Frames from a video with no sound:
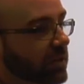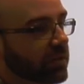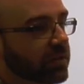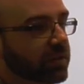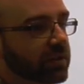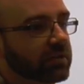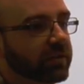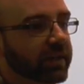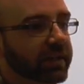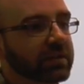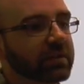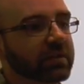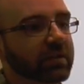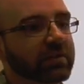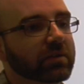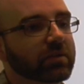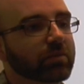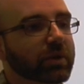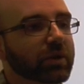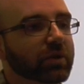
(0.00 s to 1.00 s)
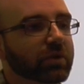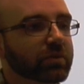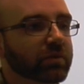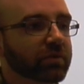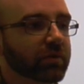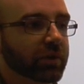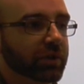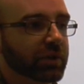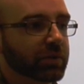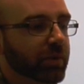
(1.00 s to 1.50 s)
got the directedness, because
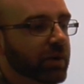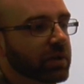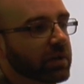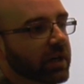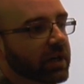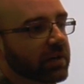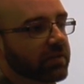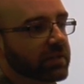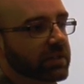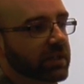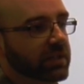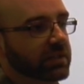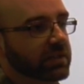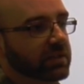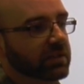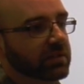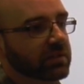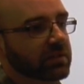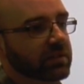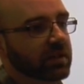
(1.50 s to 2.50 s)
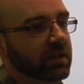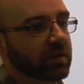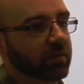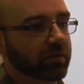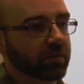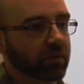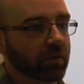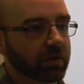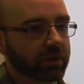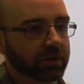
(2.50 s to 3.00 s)
we've got a spotlight of attention that
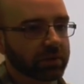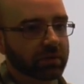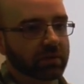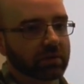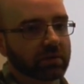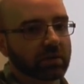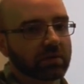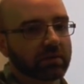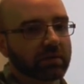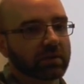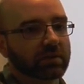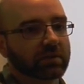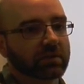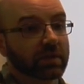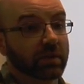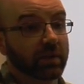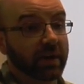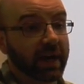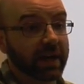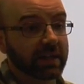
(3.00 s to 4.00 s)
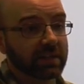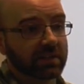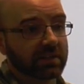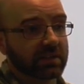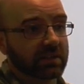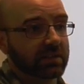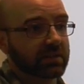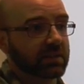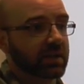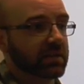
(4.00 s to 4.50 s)
we've got control over. So
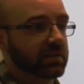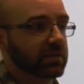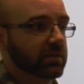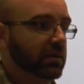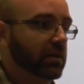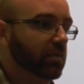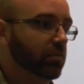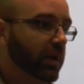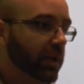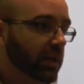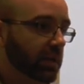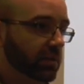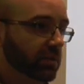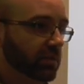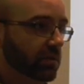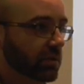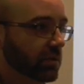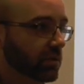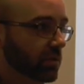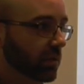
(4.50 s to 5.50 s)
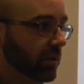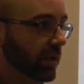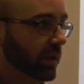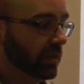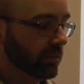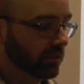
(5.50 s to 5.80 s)
agency starts to come back into the story.